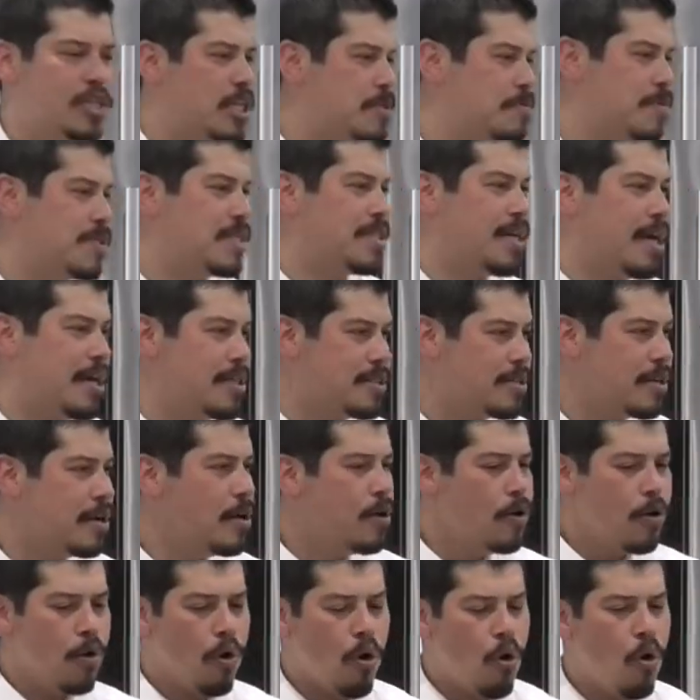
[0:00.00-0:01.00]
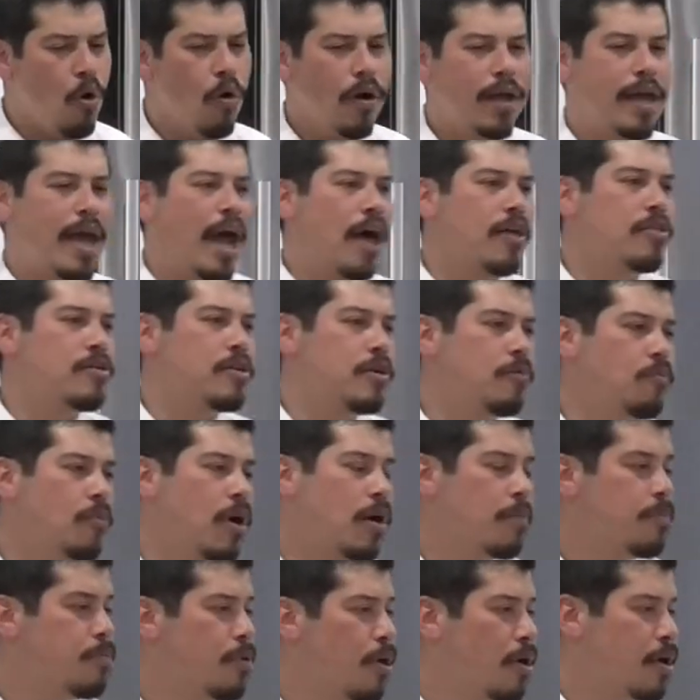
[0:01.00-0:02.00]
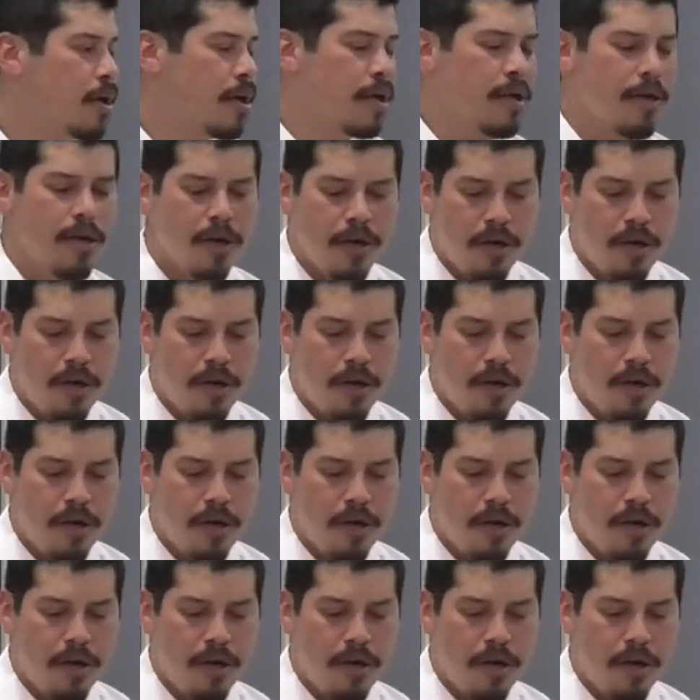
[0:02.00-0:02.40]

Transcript: Testament saints, all gathered in one body.